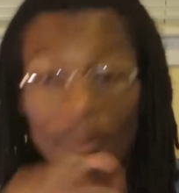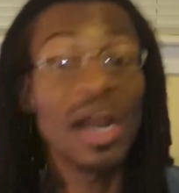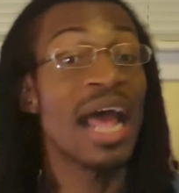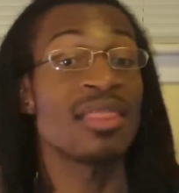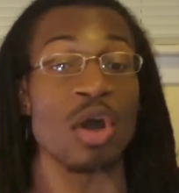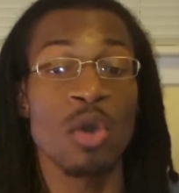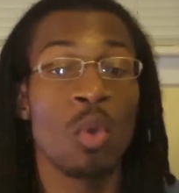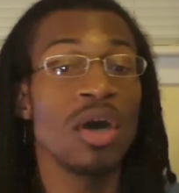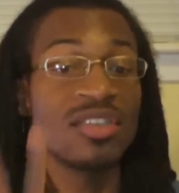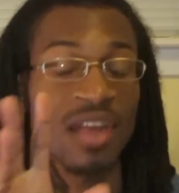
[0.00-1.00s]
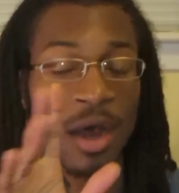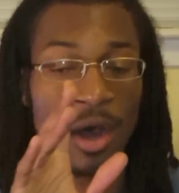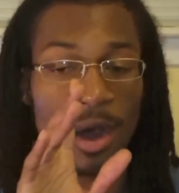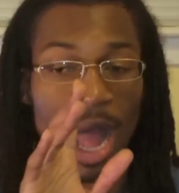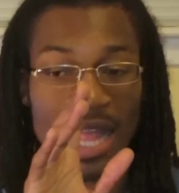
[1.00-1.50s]
But I thought it was
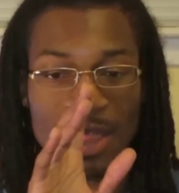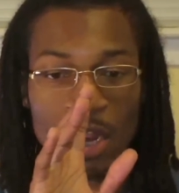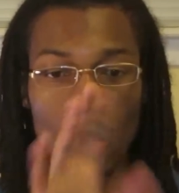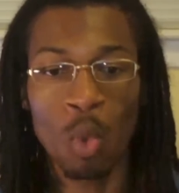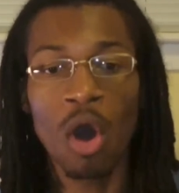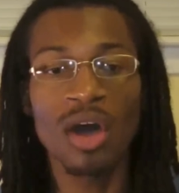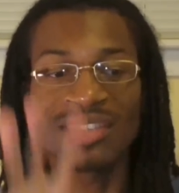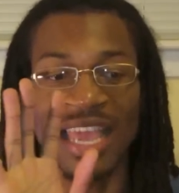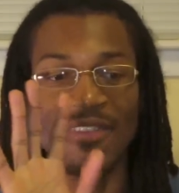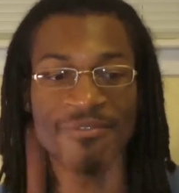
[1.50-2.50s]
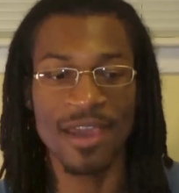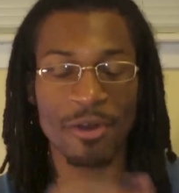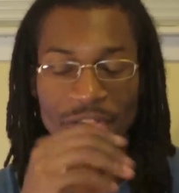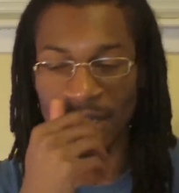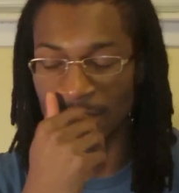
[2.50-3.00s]
a
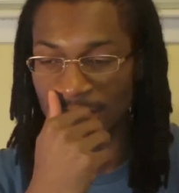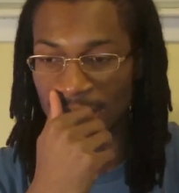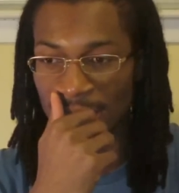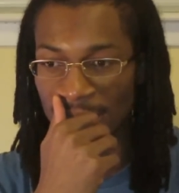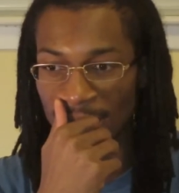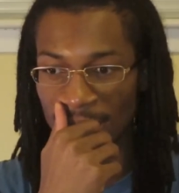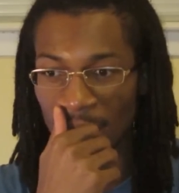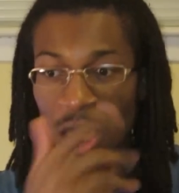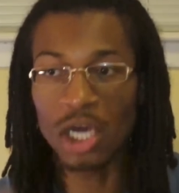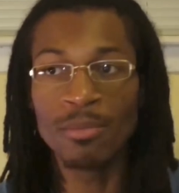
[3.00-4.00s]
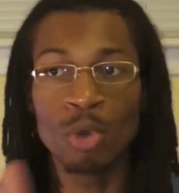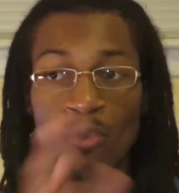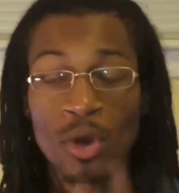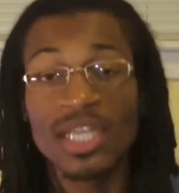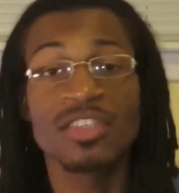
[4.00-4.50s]
very good a good
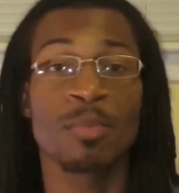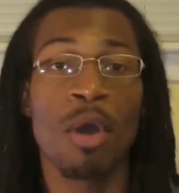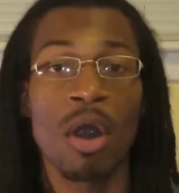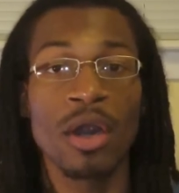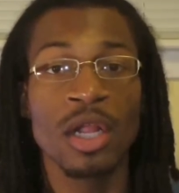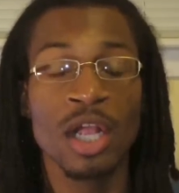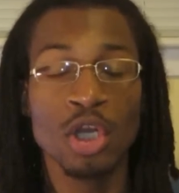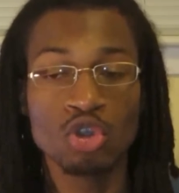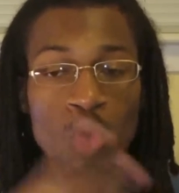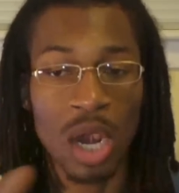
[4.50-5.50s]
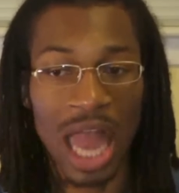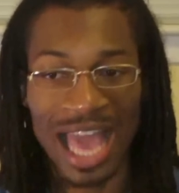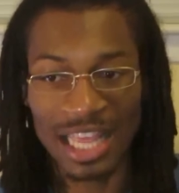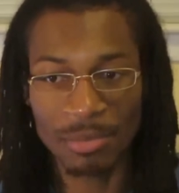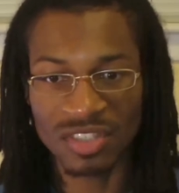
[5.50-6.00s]
move on his part to
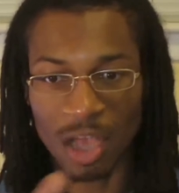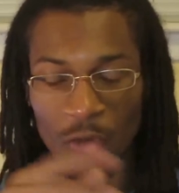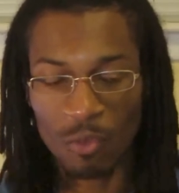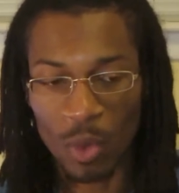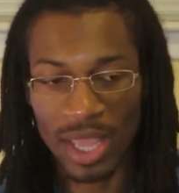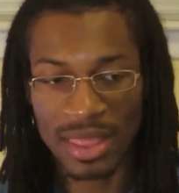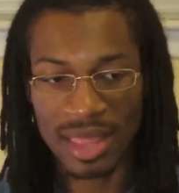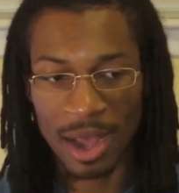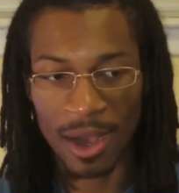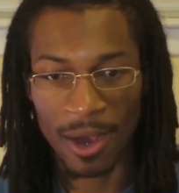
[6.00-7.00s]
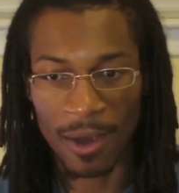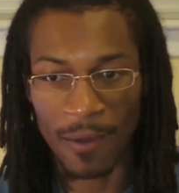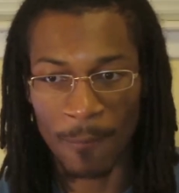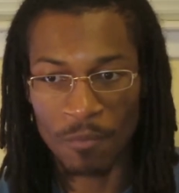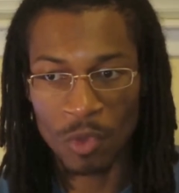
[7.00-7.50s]
align himself with
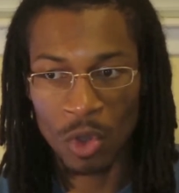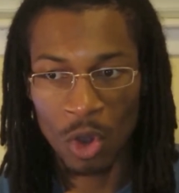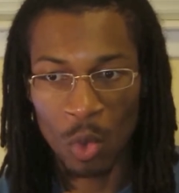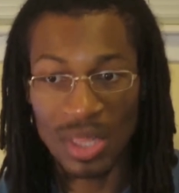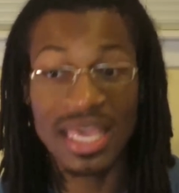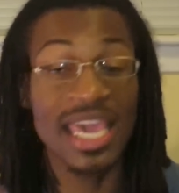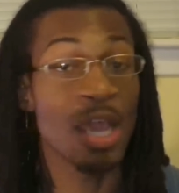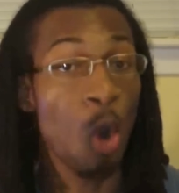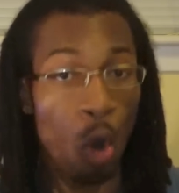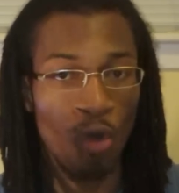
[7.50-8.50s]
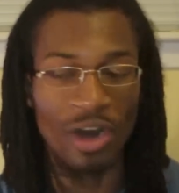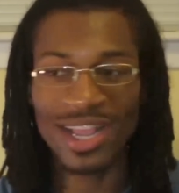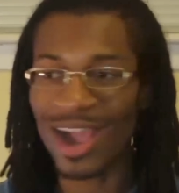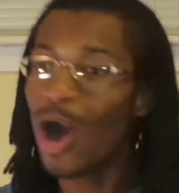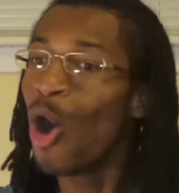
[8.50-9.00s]
King
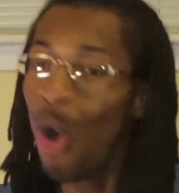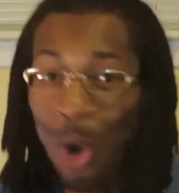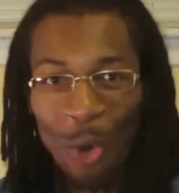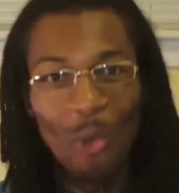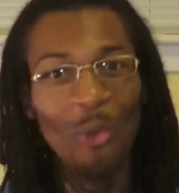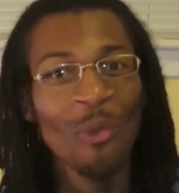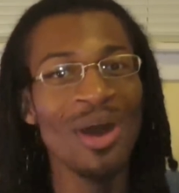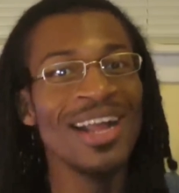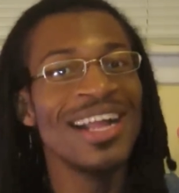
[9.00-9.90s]
Horik, who